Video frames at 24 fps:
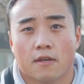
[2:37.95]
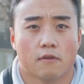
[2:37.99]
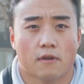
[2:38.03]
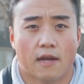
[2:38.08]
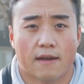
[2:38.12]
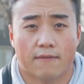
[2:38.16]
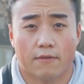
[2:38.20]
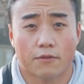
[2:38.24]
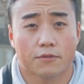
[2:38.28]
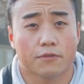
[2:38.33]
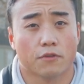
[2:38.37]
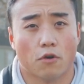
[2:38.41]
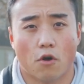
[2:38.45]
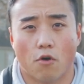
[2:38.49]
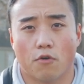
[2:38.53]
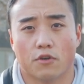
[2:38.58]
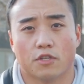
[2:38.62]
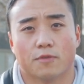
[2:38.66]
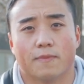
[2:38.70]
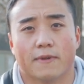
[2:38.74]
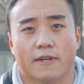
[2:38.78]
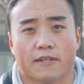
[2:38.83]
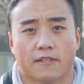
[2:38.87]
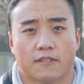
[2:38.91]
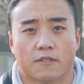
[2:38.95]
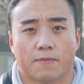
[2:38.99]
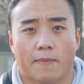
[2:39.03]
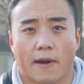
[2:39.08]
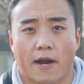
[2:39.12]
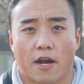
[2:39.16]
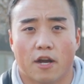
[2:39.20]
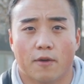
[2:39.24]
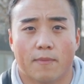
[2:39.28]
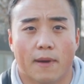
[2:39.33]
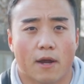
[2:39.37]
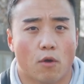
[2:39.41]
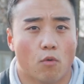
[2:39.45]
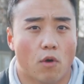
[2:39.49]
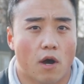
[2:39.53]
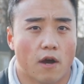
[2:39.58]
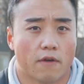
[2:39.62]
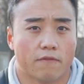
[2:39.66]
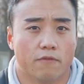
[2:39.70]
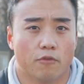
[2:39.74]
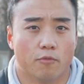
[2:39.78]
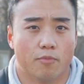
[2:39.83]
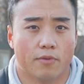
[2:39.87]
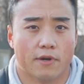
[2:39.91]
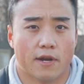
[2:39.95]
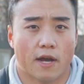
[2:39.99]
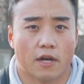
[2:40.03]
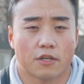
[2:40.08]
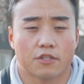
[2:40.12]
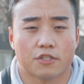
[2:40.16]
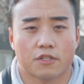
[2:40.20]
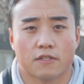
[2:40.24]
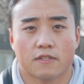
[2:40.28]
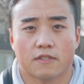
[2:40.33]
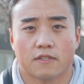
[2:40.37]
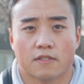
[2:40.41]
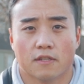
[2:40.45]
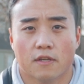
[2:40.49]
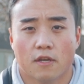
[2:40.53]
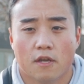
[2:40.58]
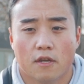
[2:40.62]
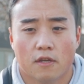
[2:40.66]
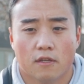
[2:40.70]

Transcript: I've also always been inspired by Wong Fu Productions.